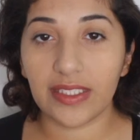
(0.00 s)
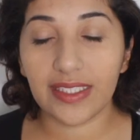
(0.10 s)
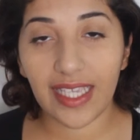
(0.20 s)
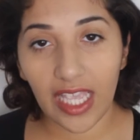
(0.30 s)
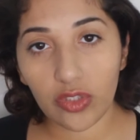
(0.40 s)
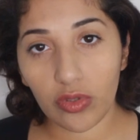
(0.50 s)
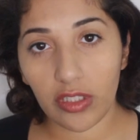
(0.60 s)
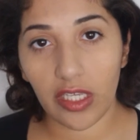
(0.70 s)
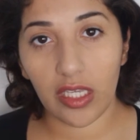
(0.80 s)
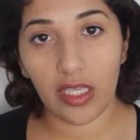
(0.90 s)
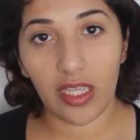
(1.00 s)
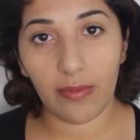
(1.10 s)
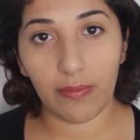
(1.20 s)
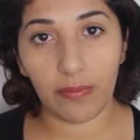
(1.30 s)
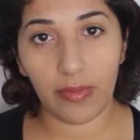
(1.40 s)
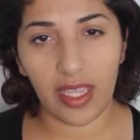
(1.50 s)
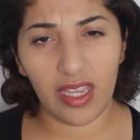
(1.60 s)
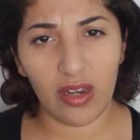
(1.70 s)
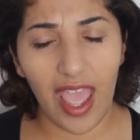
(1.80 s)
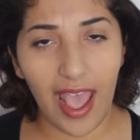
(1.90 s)
schedule it in
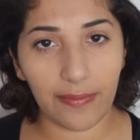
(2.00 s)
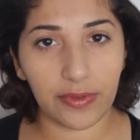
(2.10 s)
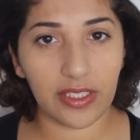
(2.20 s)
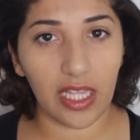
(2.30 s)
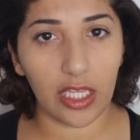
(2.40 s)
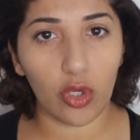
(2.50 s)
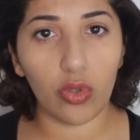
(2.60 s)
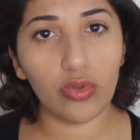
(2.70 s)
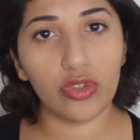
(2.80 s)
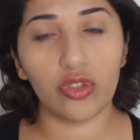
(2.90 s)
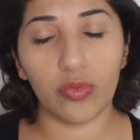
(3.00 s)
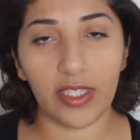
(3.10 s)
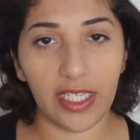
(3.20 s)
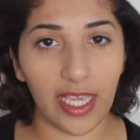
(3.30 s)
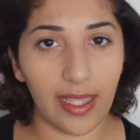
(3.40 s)
apps like Hootsuite,